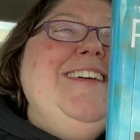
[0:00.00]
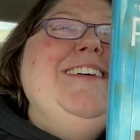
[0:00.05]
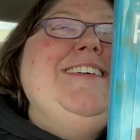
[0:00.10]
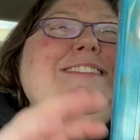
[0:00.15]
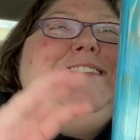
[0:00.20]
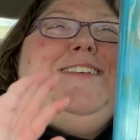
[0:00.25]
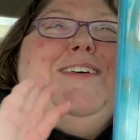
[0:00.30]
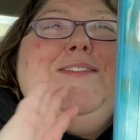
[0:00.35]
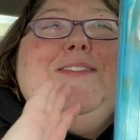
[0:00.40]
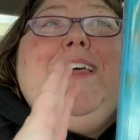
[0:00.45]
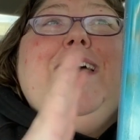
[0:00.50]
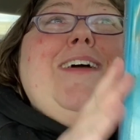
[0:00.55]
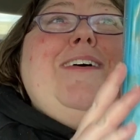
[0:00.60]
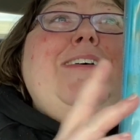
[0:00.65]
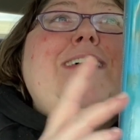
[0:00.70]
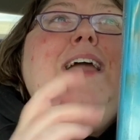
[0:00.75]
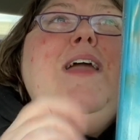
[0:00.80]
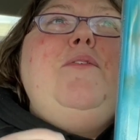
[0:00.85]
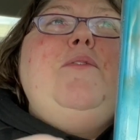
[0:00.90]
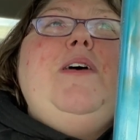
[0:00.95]
So I'm like,
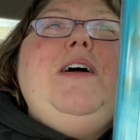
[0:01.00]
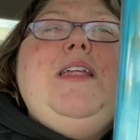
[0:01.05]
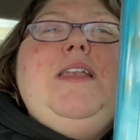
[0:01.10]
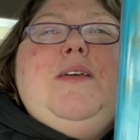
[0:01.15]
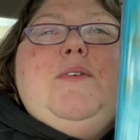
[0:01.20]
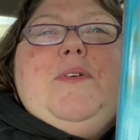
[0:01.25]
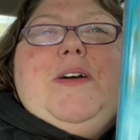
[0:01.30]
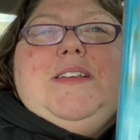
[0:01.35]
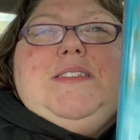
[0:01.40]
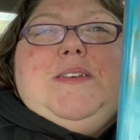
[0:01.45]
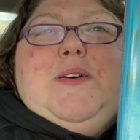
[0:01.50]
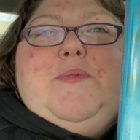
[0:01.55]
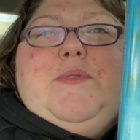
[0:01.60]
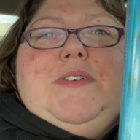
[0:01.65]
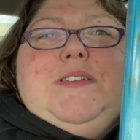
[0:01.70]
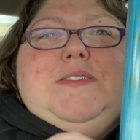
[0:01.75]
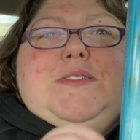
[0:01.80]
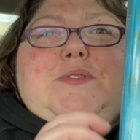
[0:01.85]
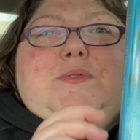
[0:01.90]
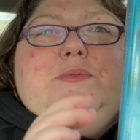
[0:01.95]
okay, well, anyways, I
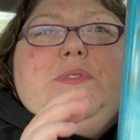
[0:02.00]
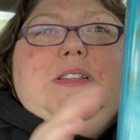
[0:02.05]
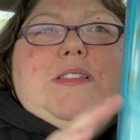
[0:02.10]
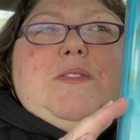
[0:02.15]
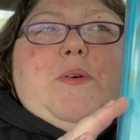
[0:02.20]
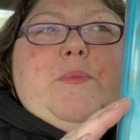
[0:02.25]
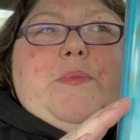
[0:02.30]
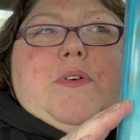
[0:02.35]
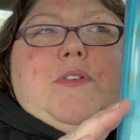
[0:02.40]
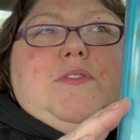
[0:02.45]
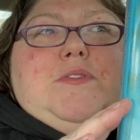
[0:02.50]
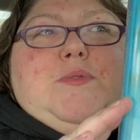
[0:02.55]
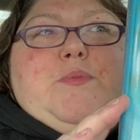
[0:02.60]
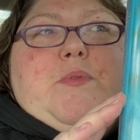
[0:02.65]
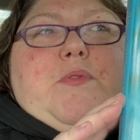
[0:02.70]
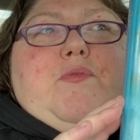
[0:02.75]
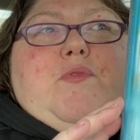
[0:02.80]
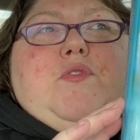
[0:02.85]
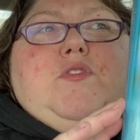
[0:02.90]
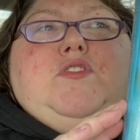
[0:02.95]
wanted to read the books
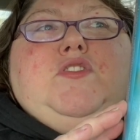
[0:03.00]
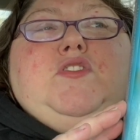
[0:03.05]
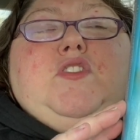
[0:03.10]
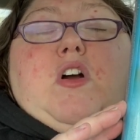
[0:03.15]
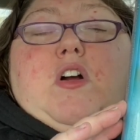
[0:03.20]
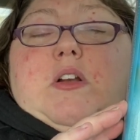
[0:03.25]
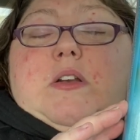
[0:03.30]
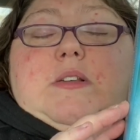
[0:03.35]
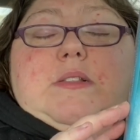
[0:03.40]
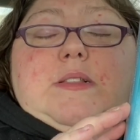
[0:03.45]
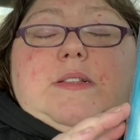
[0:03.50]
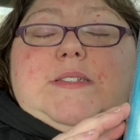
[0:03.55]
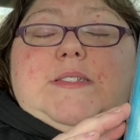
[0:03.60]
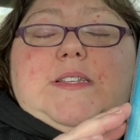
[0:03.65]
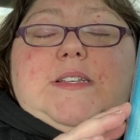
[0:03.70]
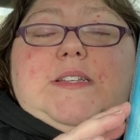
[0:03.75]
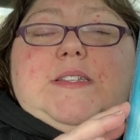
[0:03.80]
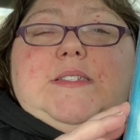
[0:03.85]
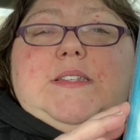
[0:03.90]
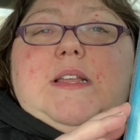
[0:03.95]
before starting the
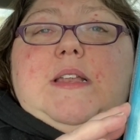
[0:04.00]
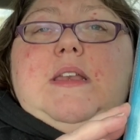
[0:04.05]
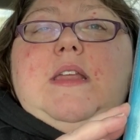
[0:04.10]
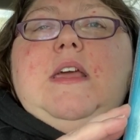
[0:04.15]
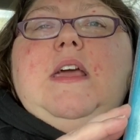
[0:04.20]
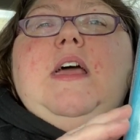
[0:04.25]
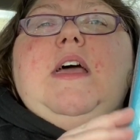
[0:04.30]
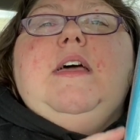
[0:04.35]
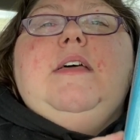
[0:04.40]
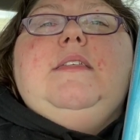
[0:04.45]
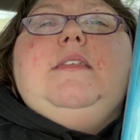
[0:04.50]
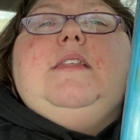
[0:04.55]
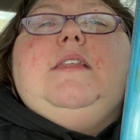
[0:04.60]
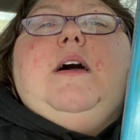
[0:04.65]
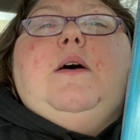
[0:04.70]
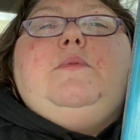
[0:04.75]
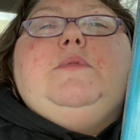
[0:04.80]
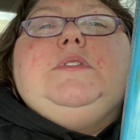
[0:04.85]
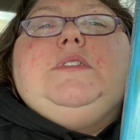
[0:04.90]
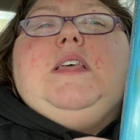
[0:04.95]
season. And then
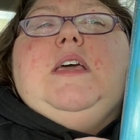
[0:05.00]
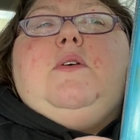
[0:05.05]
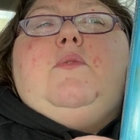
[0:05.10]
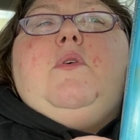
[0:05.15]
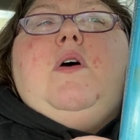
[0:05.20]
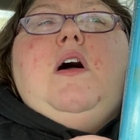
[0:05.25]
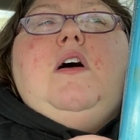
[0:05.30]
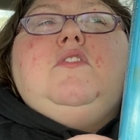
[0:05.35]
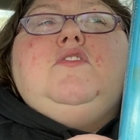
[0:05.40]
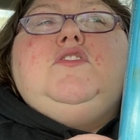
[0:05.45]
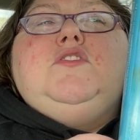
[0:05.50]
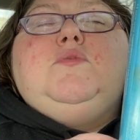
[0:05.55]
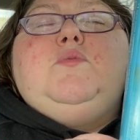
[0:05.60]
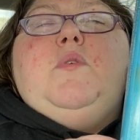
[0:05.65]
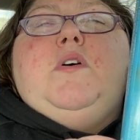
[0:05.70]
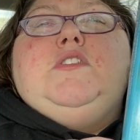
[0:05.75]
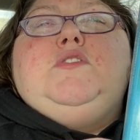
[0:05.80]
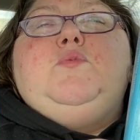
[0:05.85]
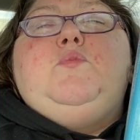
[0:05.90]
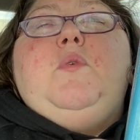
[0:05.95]
I was like, well, I'll just
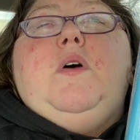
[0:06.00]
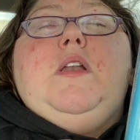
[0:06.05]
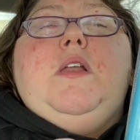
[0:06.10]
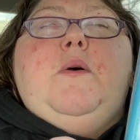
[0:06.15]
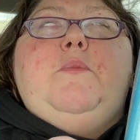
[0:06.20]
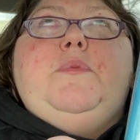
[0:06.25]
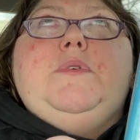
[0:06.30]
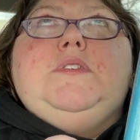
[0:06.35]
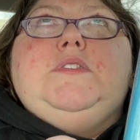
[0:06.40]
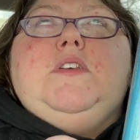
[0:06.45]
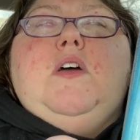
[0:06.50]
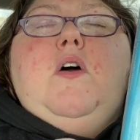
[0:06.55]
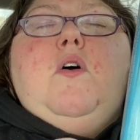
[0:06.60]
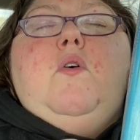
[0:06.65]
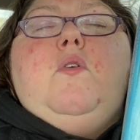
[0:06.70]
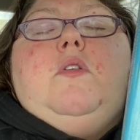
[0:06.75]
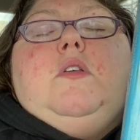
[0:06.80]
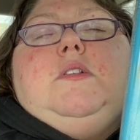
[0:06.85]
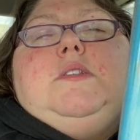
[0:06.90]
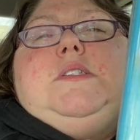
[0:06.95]
watch one
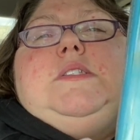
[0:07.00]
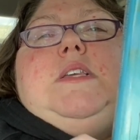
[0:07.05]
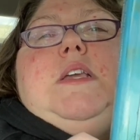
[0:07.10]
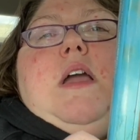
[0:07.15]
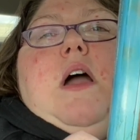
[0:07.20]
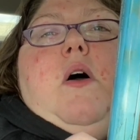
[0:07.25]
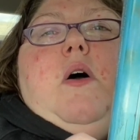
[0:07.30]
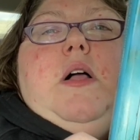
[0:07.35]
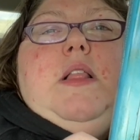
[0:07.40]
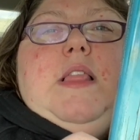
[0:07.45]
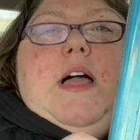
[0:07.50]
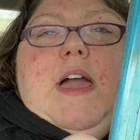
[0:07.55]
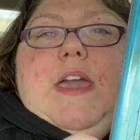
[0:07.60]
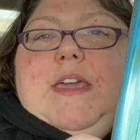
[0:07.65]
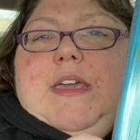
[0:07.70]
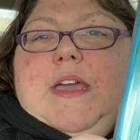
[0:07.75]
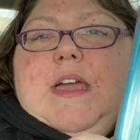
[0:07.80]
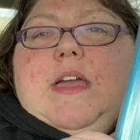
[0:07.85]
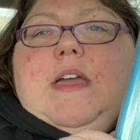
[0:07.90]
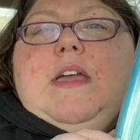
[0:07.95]
episode and see how I
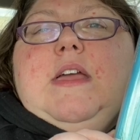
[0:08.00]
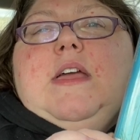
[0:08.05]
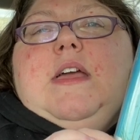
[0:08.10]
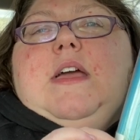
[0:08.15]
like it.